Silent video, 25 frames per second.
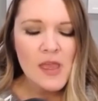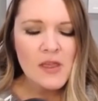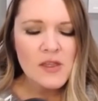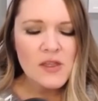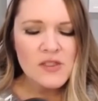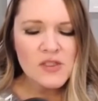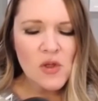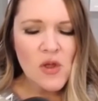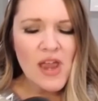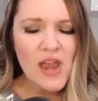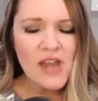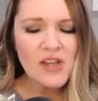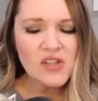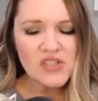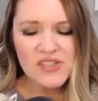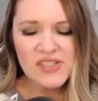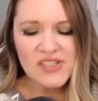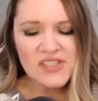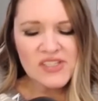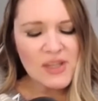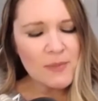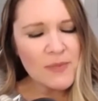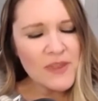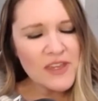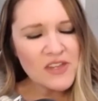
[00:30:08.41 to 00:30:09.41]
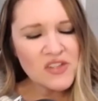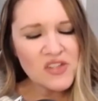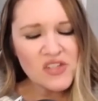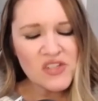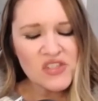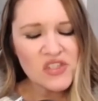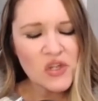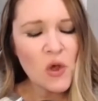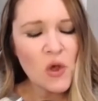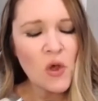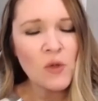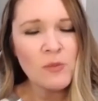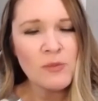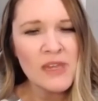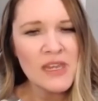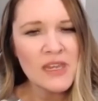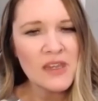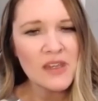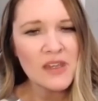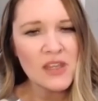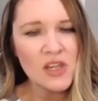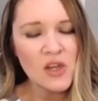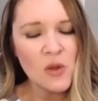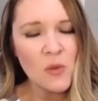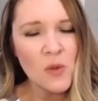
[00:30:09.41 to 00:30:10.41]
So something just told me,
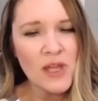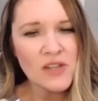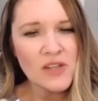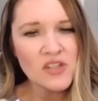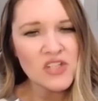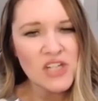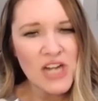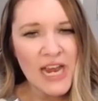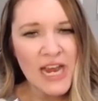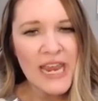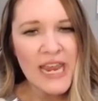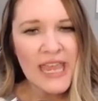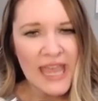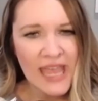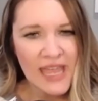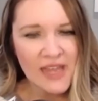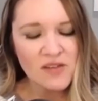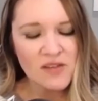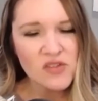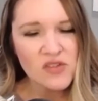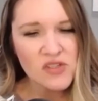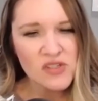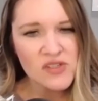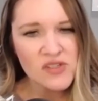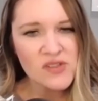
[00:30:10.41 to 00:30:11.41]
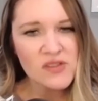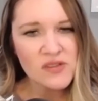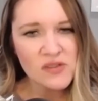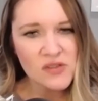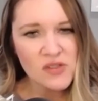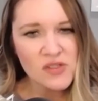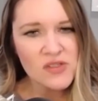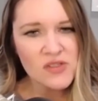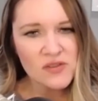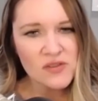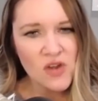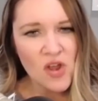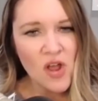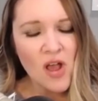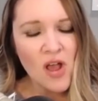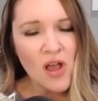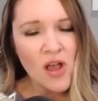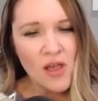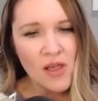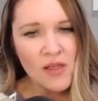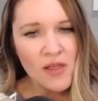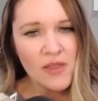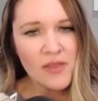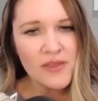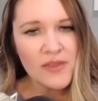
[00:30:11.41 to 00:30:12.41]
you know what, try again. Just
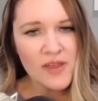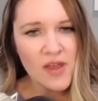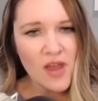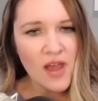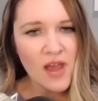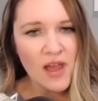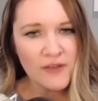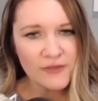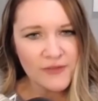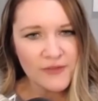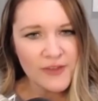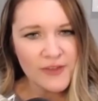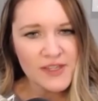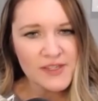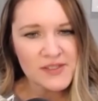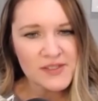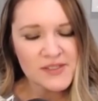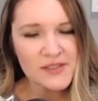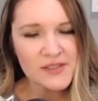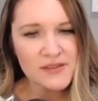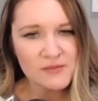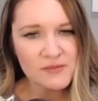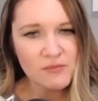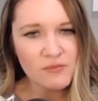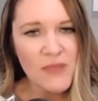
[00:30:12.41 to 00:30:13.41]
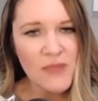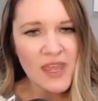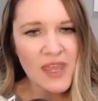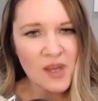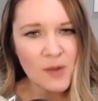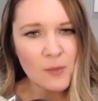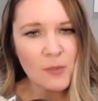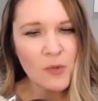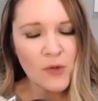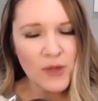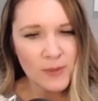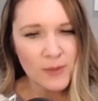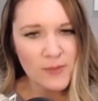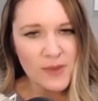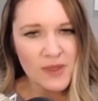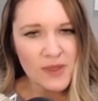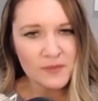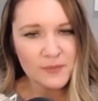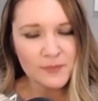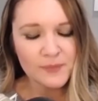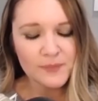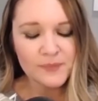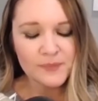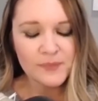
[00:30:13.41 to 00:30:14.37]
call the office, make an appointment.